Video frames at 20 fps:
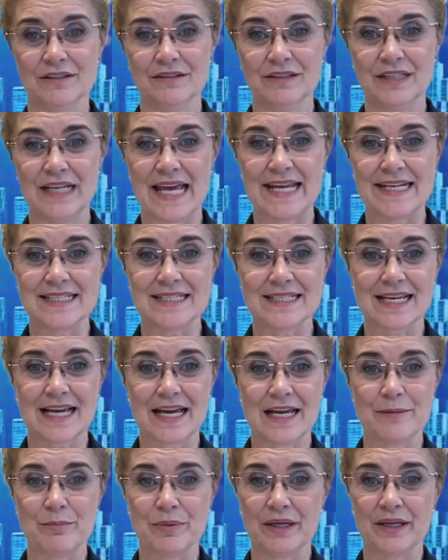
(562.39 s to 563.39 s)

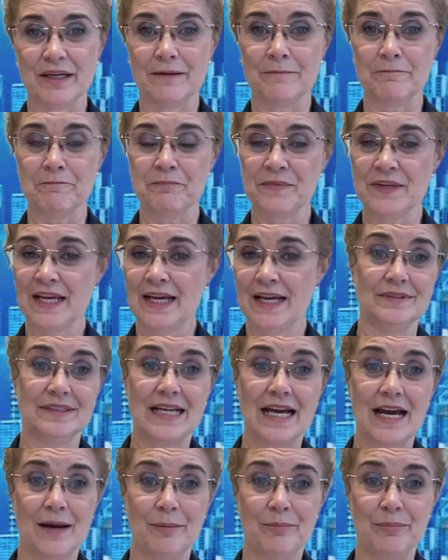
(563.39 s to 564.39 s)
landscaping,
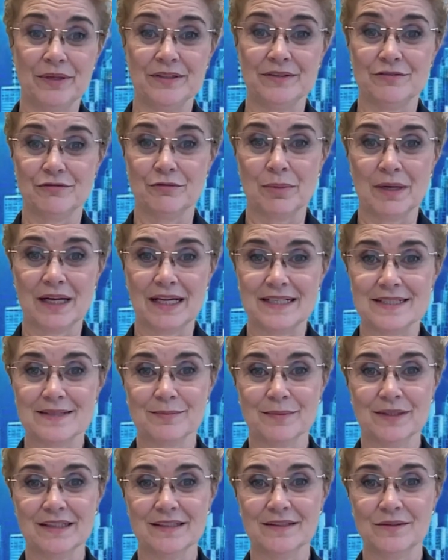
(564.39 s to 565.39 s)
carpet
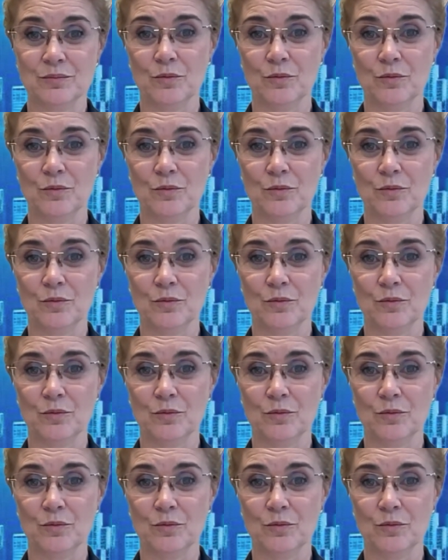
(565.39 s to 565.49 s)
replacement,